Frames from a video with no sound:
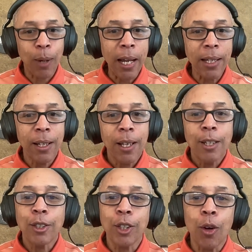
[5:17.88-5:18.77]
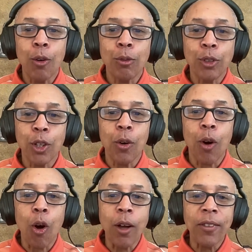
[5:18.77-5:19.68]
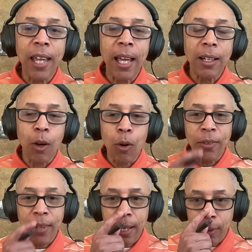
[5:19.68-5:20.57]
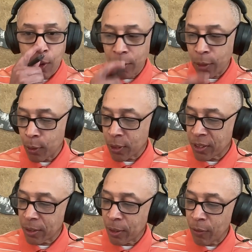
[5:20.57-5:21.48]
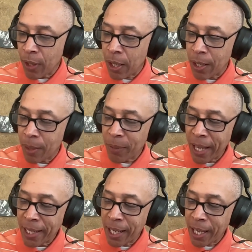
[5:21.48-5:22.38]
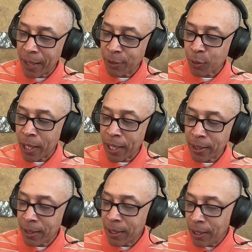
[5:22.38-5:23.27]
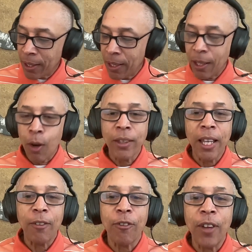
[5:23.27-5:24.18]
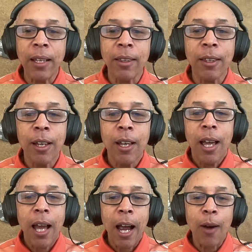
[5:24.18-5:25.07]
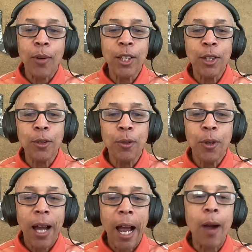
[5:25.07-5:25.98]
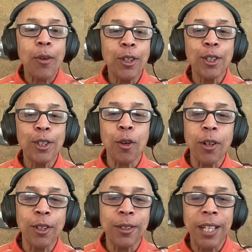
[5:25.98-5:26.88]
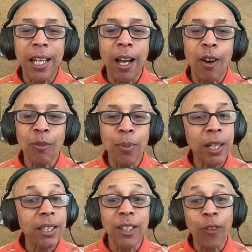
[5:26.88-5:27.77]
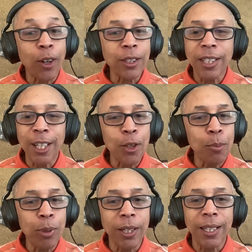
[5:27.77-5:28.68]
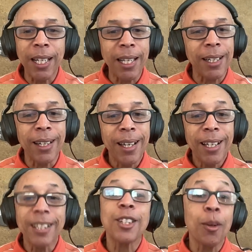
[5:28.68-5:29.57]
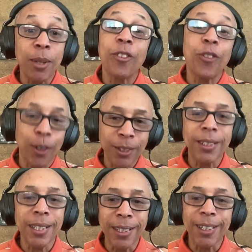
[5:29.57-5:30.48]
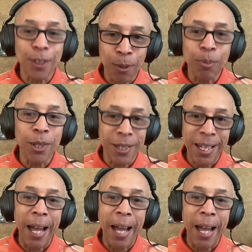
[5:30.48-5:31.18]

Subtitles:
right? So on those 8 F's, right? On that faith, how are you starting your day off? Because the first thing you putting in is gonna be the first thing that you're putting